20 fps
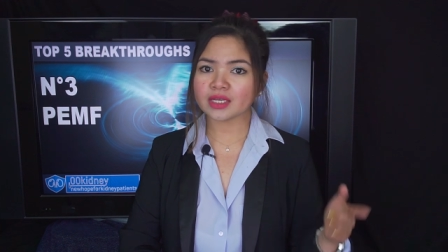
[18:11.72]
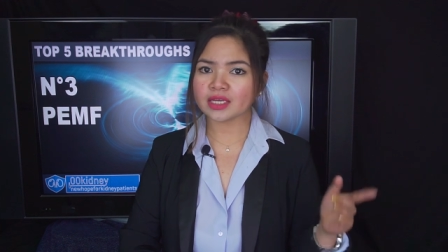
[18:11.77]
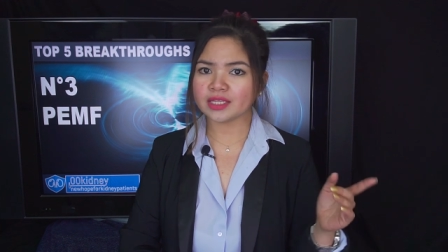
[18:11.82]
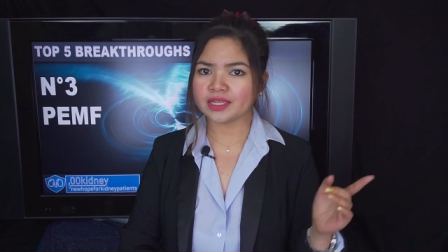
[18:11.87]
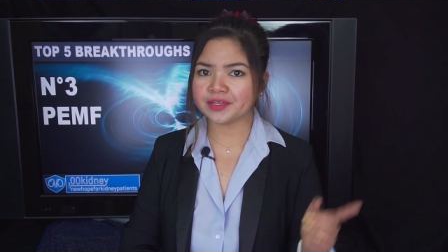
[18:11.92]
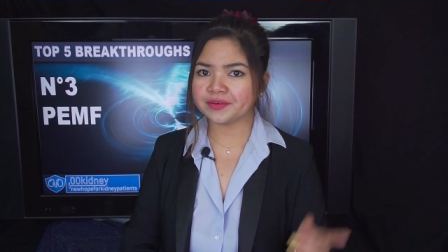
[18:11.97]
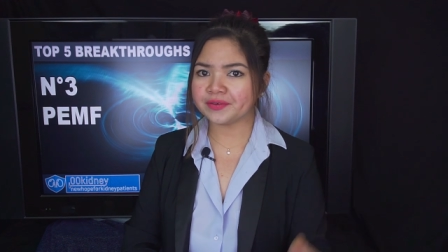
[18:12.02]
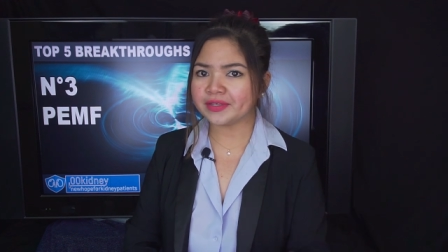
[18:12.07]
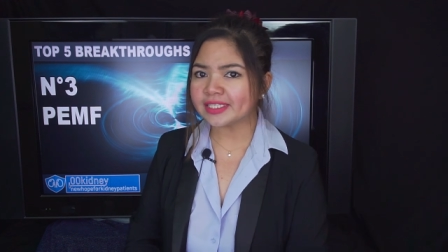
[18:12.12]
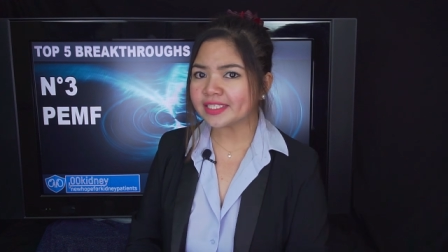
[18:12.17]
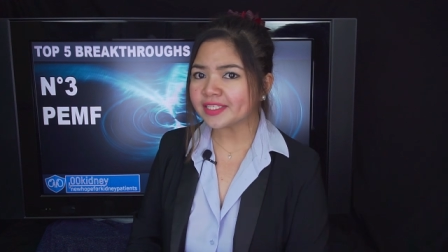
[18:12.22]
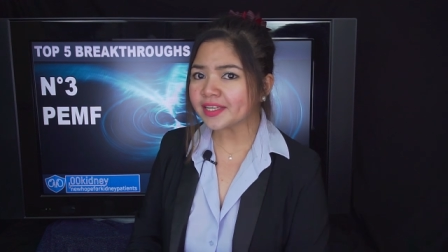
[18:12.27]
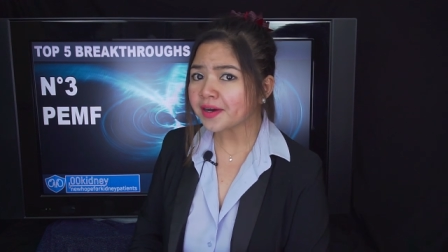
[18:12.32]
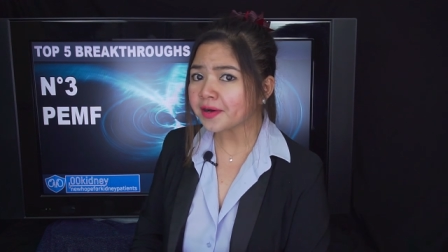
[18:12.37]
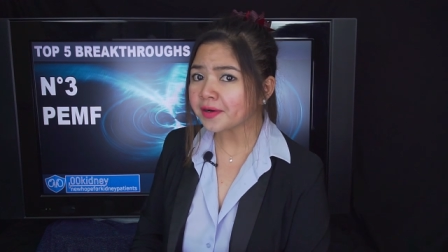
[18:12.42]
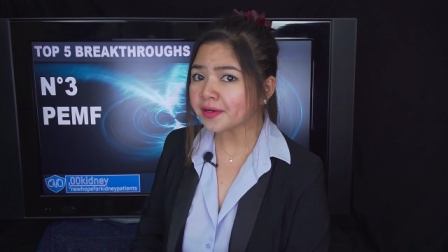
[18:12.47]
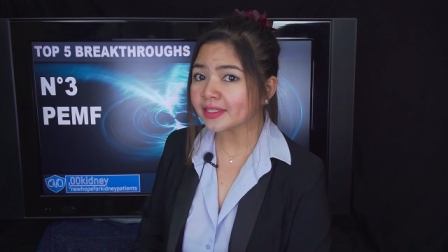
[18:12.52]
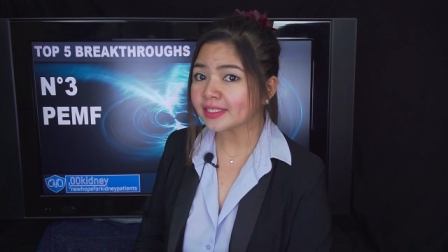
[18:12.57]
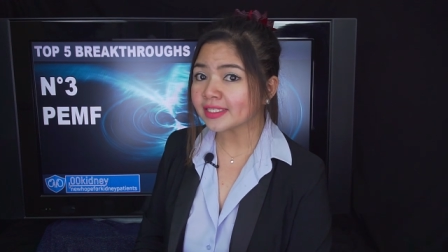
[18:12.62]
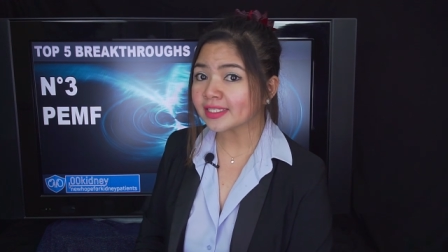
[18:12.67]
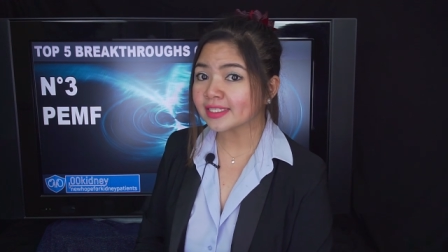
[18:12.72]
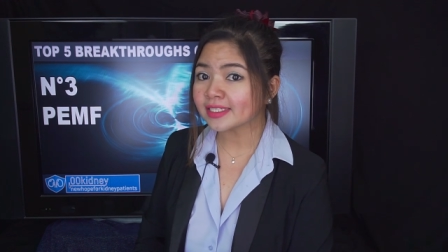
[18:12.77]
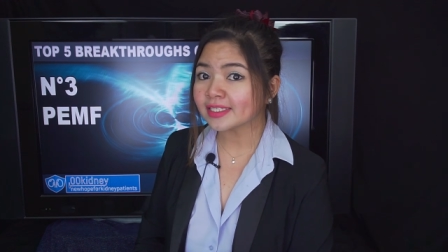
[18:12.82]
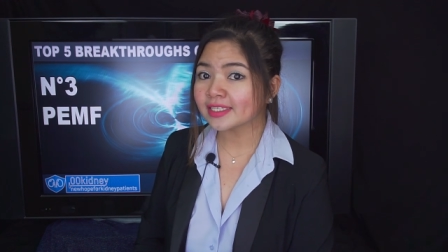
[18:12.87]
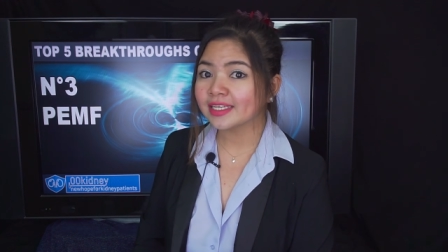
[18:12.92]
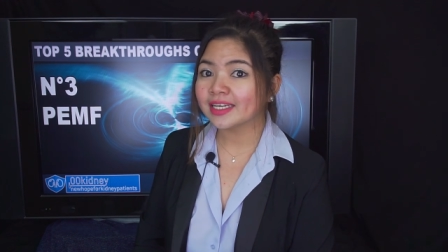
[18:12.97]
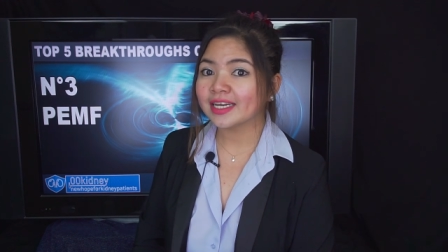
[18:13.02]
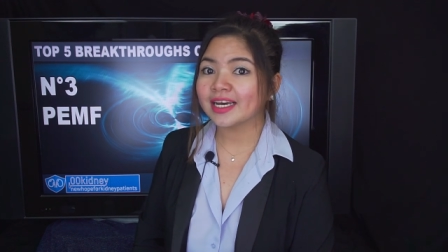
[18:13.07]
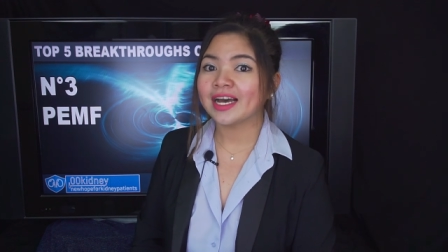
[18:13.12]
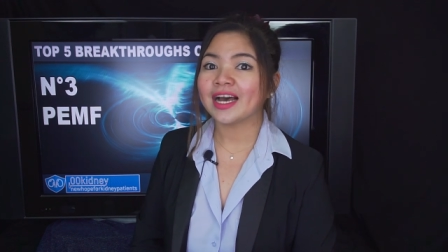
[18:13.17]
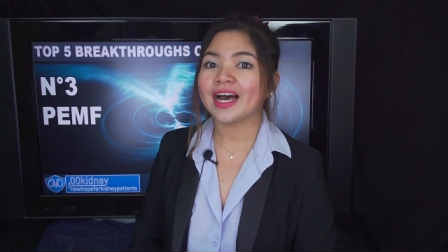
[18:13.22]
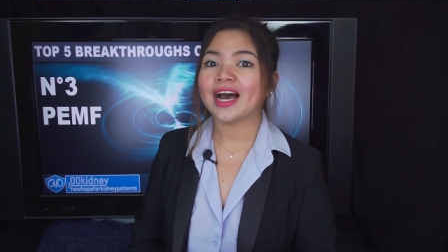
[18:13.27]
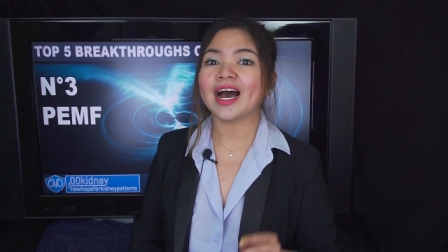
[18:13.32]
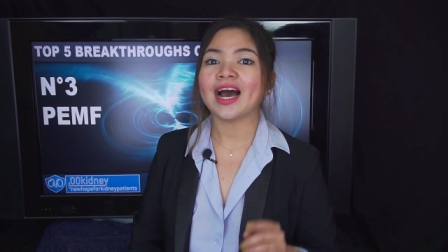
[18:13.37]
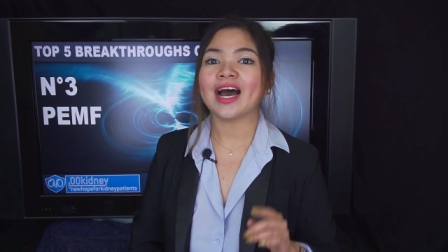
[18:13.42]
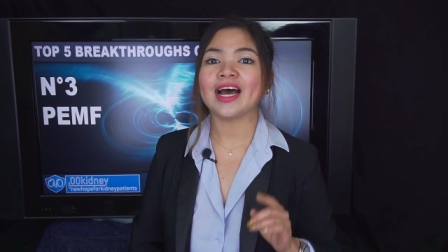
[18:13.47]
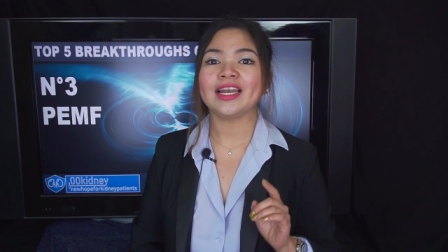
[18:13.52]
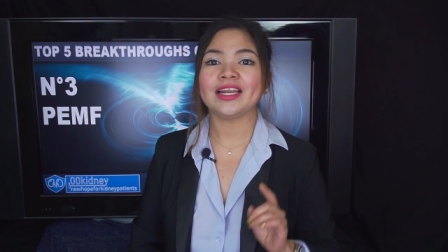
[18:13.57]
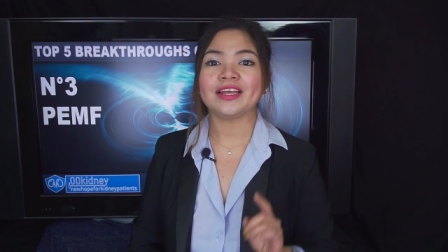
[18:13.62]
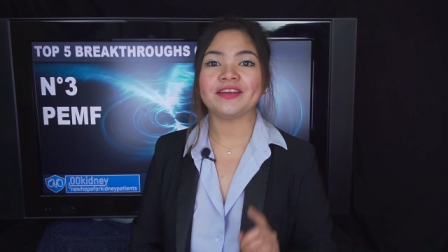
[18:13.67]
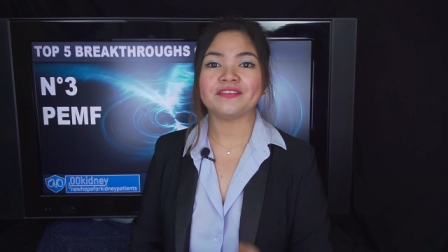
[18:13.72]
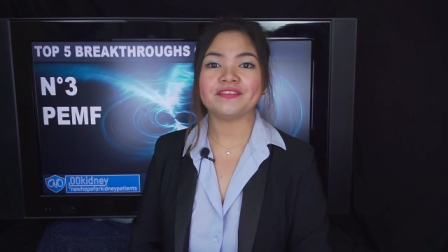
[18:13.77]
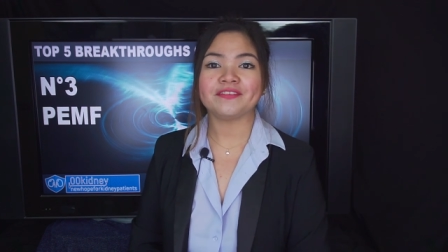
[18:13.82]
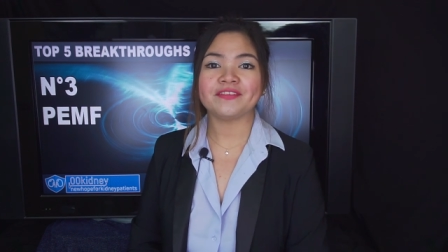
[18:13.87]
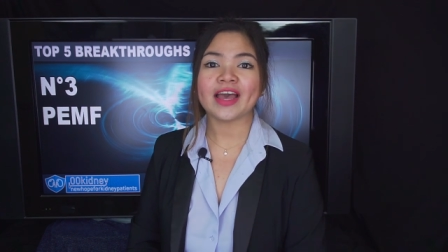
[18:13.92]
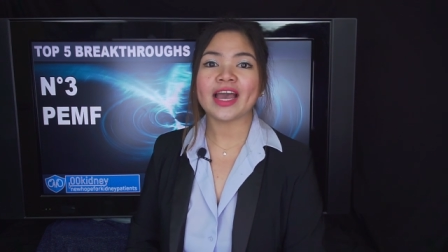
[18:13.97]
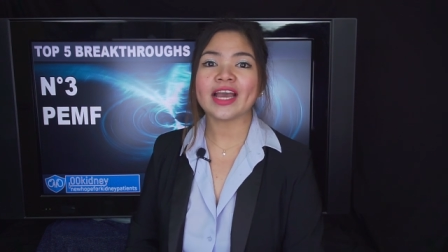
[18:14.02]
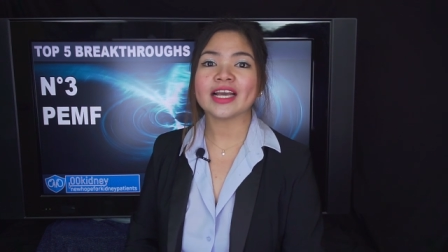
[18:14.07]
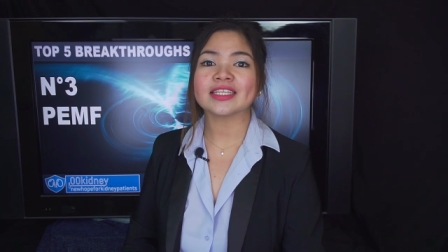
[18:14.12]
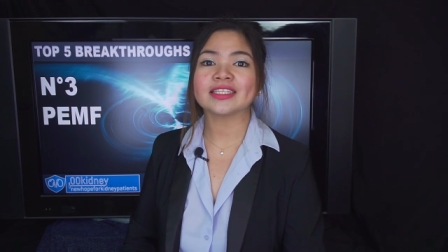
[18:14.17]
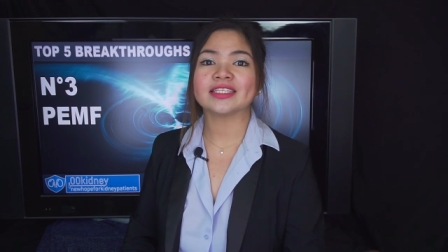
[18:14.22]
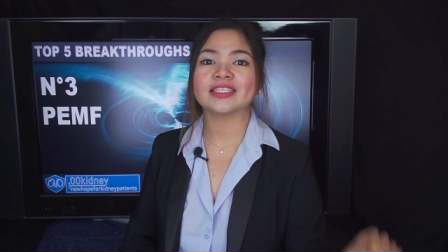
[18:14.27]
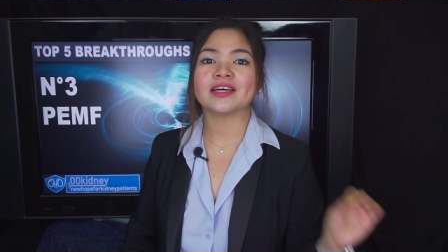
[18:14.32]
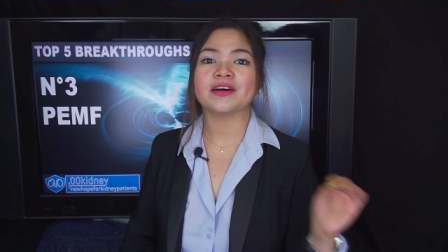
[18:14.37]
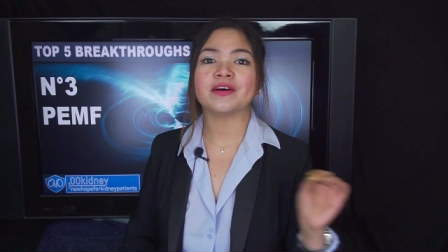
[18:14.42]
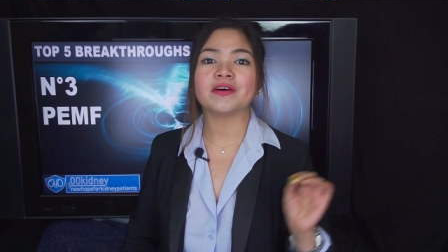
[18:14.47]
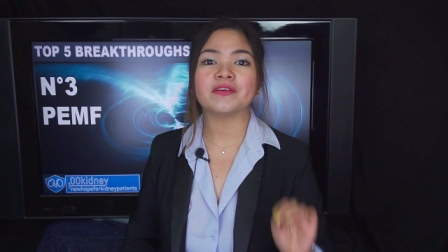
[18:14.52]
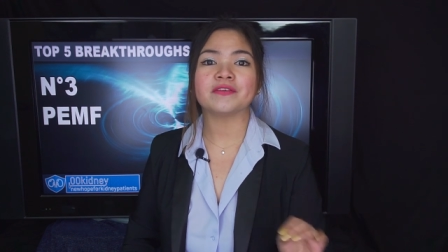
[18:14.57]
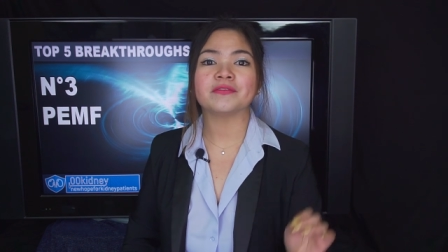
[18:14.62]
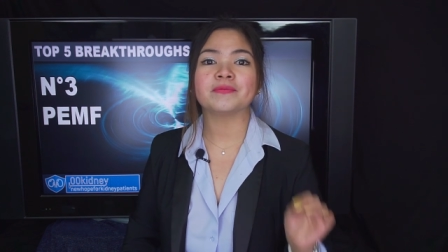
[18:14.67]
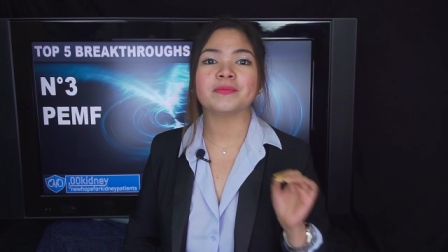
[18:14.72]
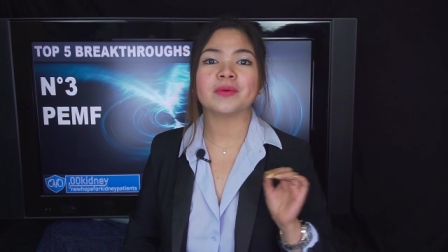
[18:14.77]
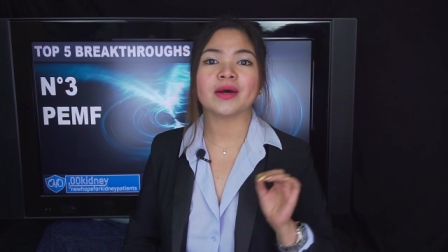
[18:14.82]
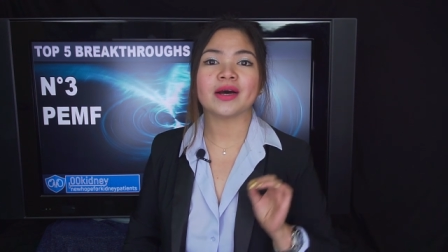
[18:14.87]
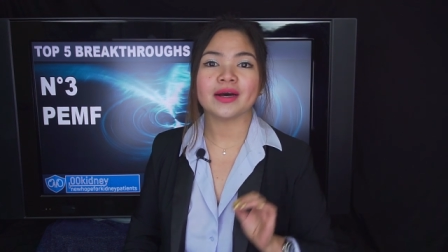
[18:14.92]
The results, an effect of